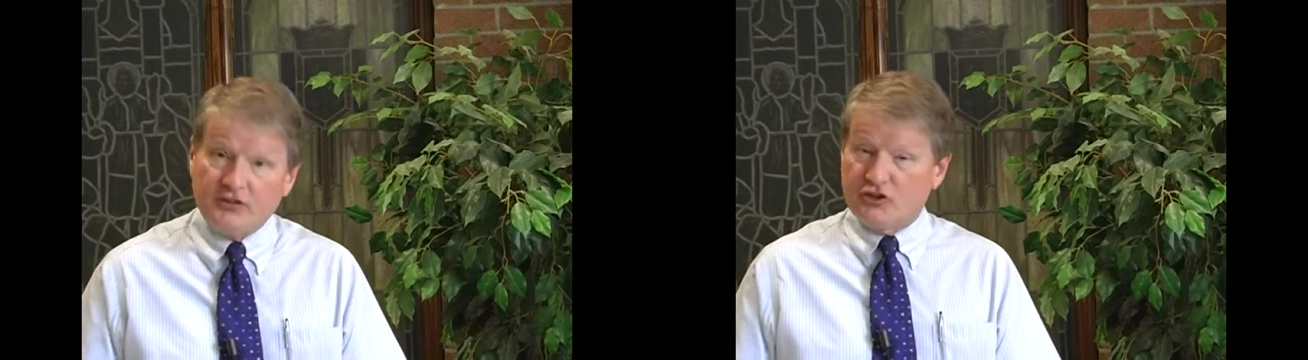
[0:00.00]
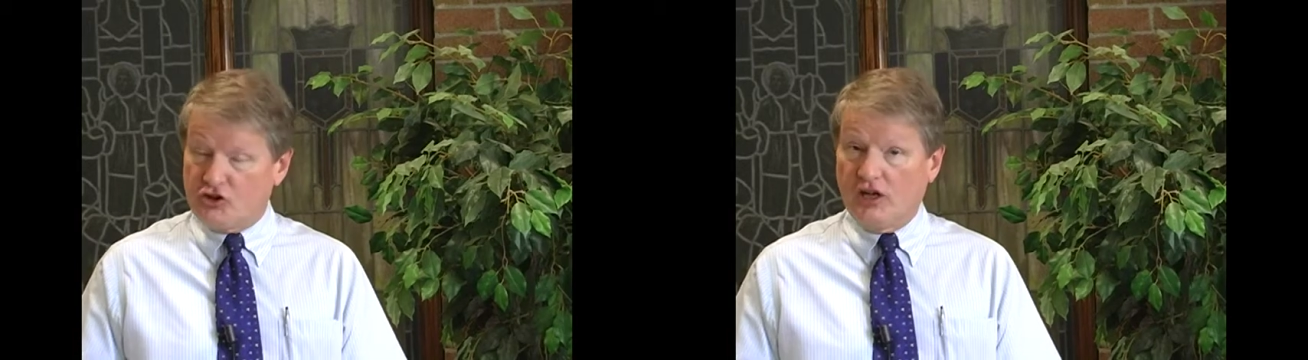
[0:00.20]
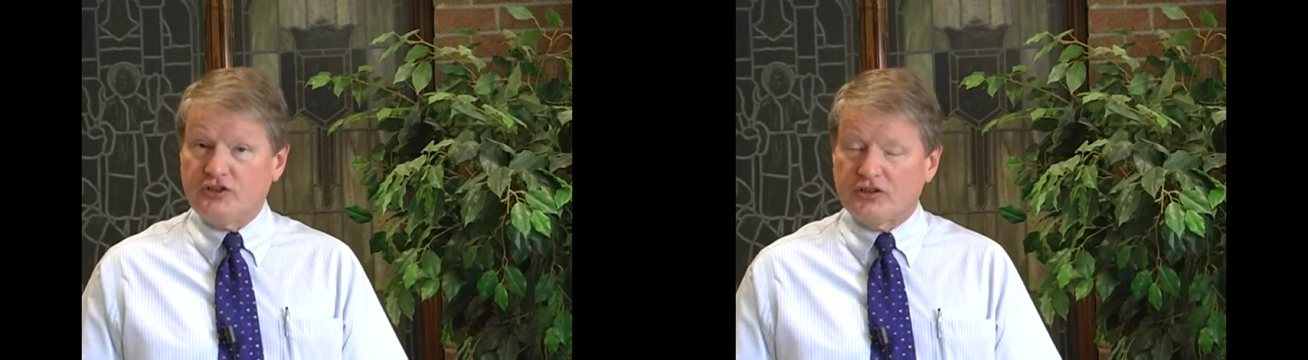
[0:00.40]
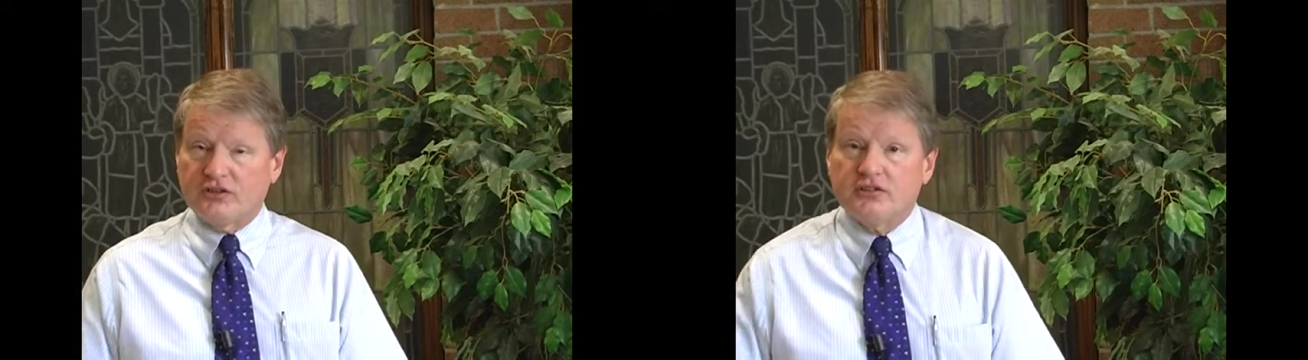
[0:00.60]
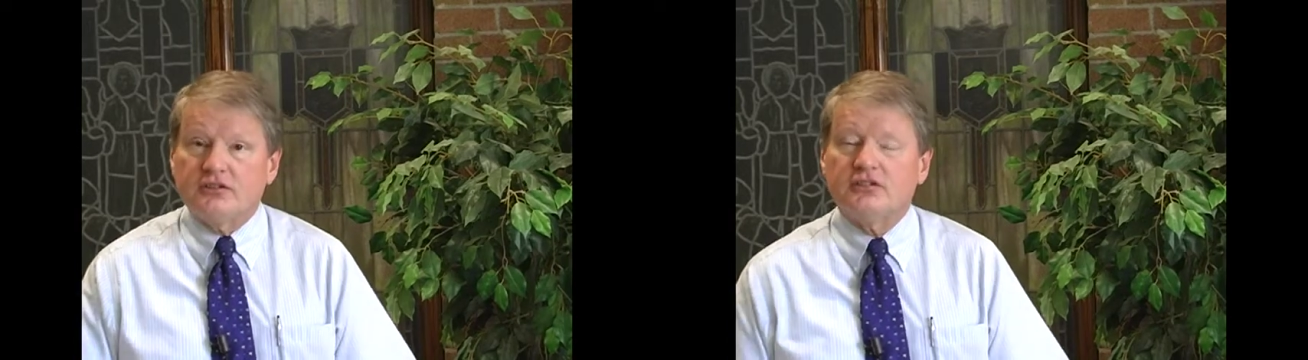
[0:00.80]
The
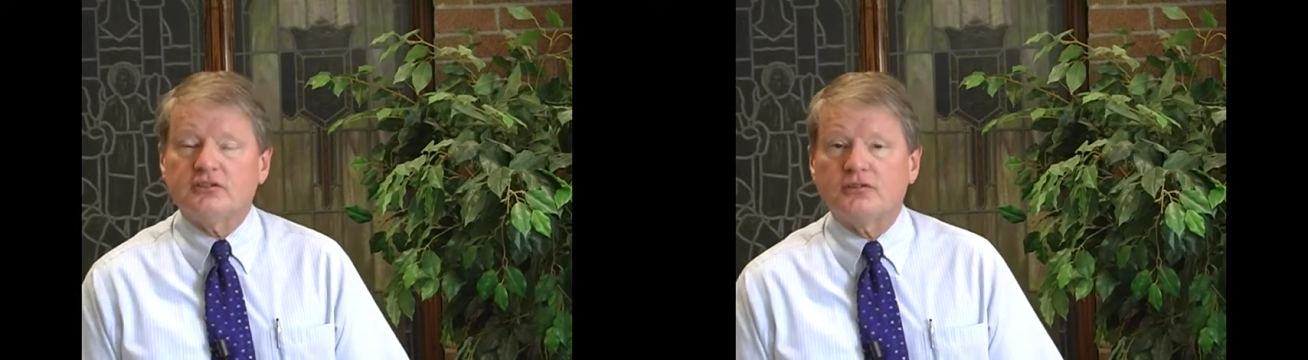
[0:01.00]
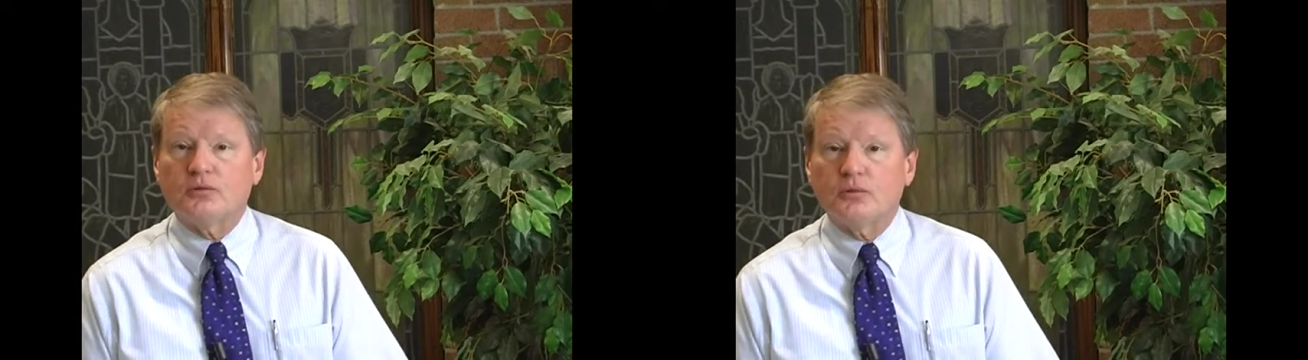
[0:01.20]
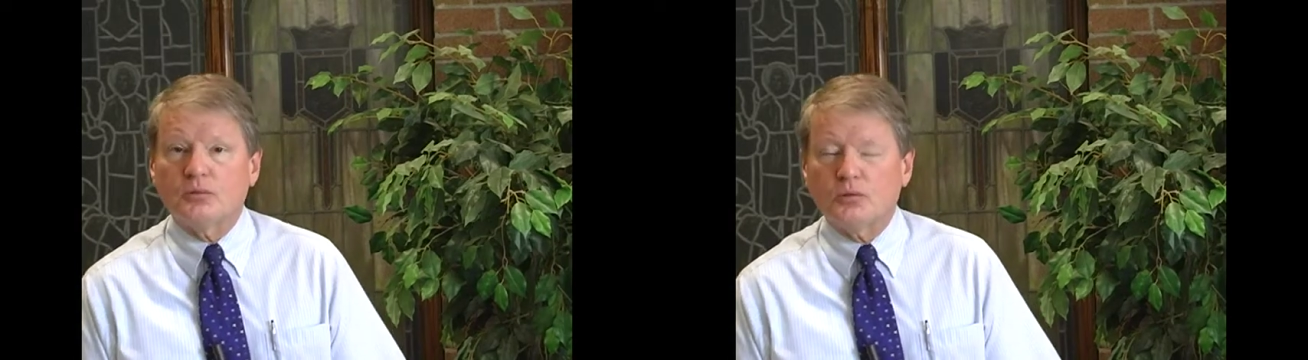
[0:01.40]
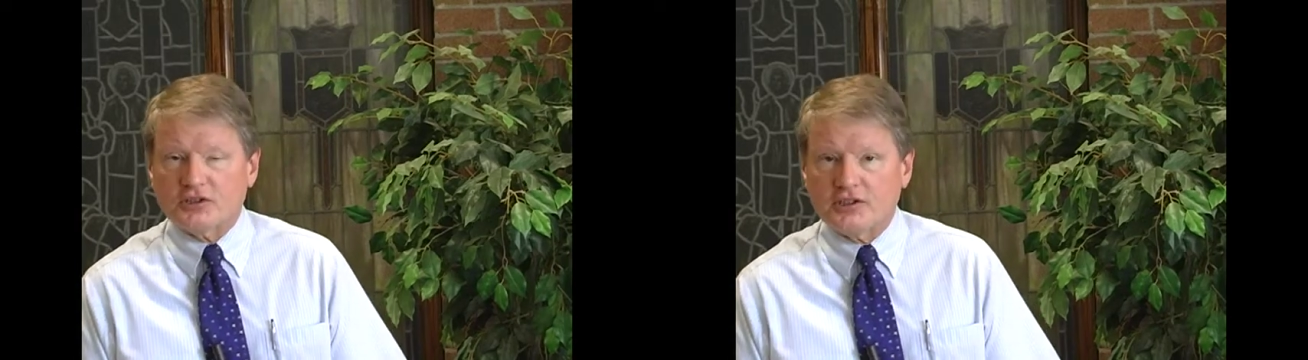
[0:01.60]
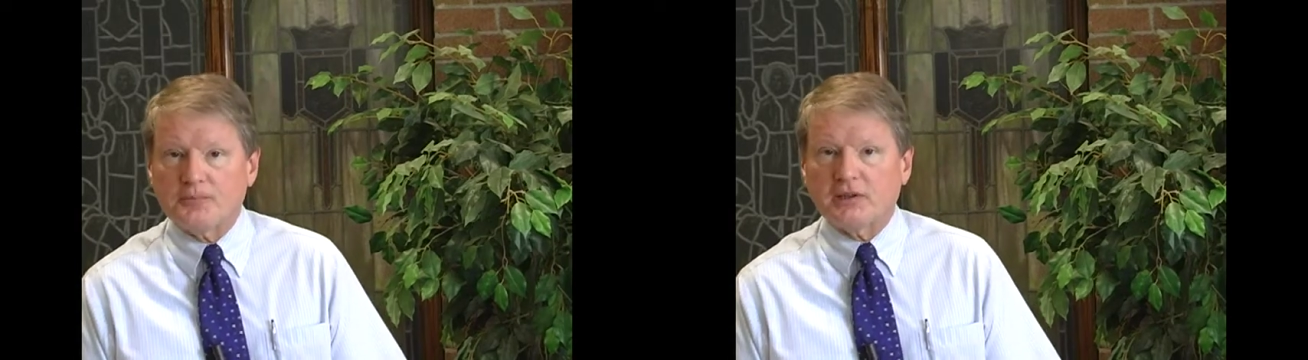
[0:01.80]
judges were
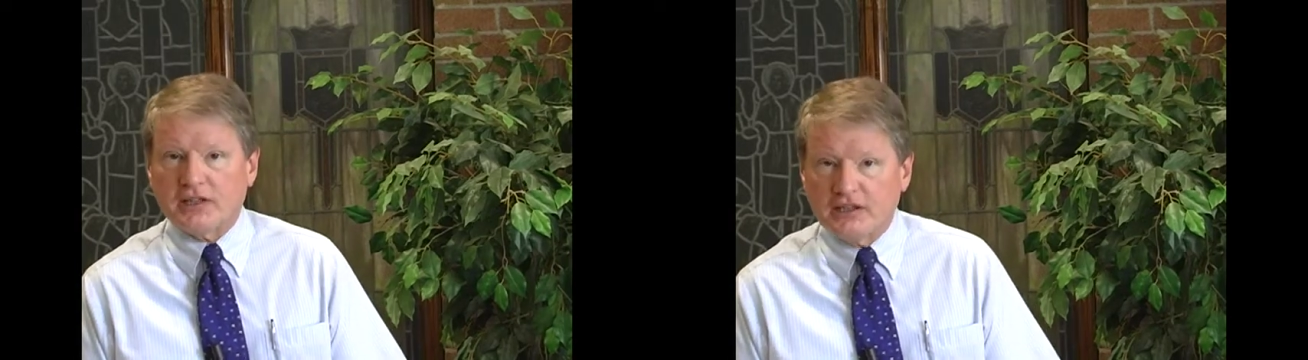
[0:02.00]
simply